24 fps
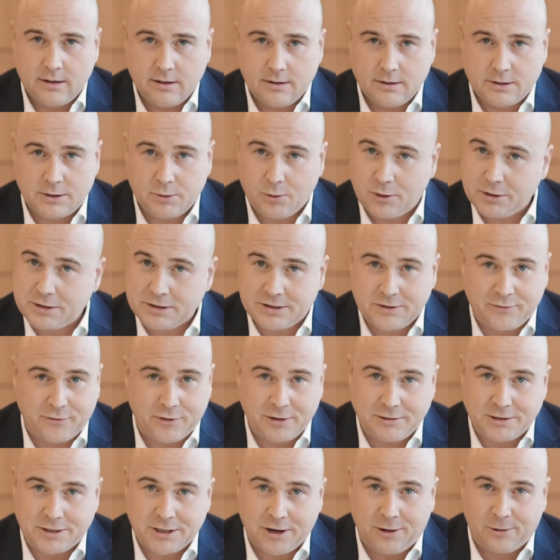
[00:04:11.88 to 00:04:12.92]
So what does the
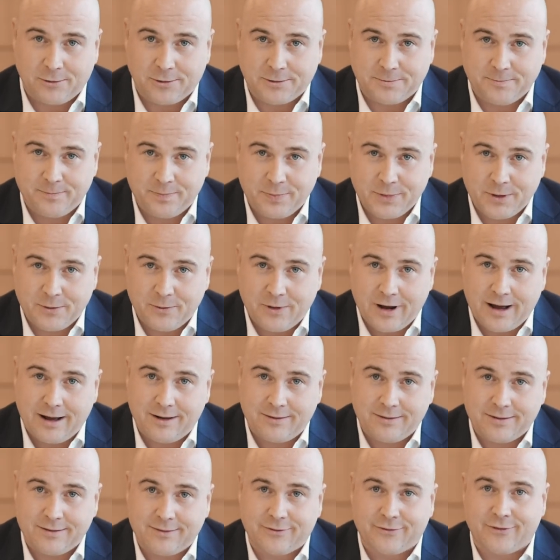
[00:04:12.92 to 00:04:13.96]
future hold?
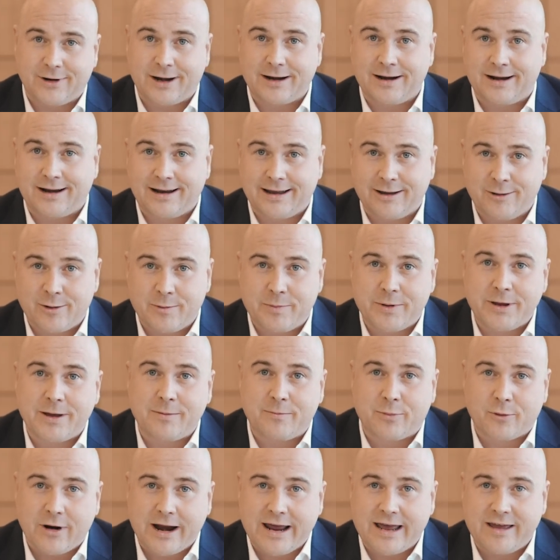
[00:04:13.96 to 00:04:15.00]
Well, frankly, it would be a
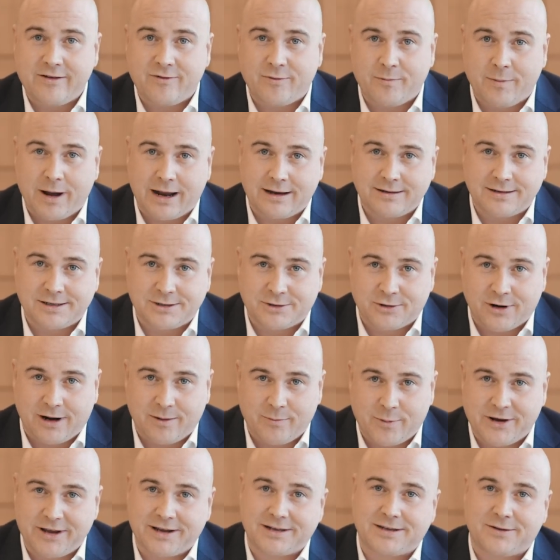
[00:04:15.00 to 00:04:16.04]
brave man to try and
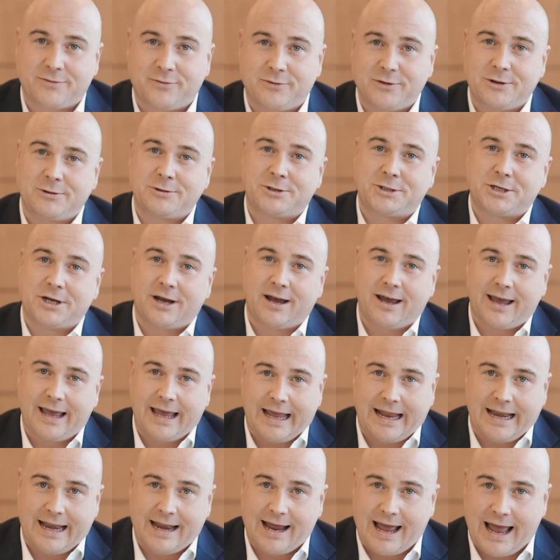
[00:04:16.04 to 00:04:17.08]
predict the future
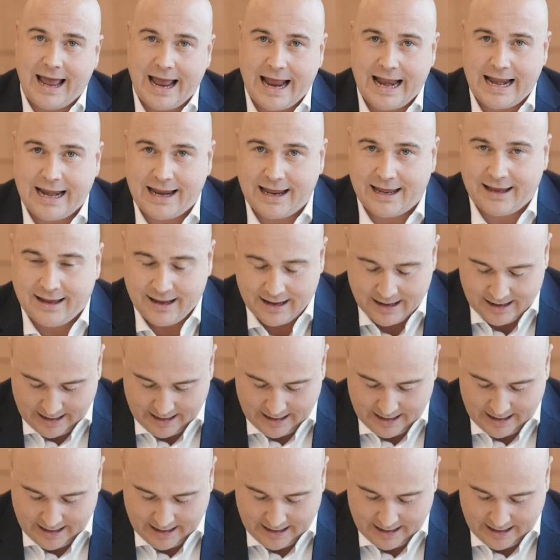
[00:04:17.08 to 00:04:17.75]
in any